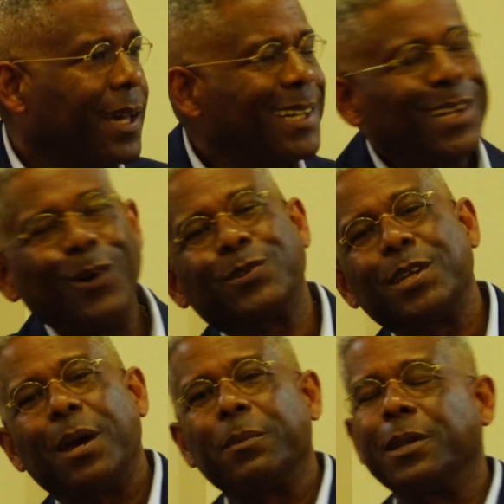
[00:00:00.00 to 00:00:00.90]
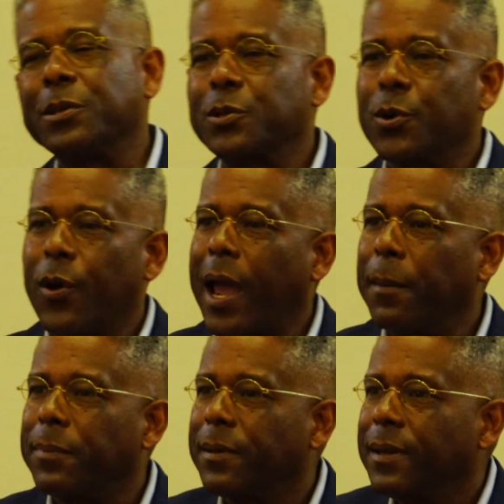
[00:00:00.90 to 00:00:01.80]
And don't tell me this
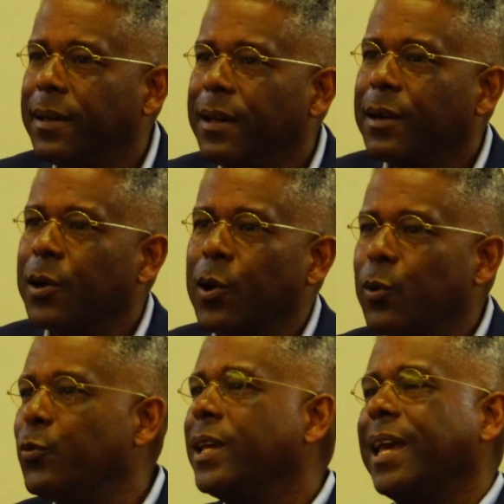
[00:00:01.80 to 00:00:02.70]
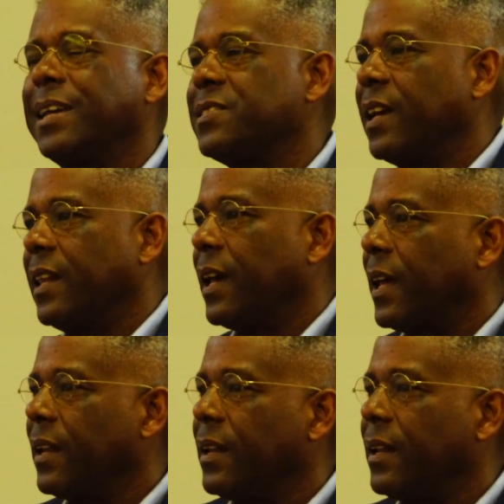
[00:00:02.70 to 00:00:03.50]
crap. Colonel, we can't say that.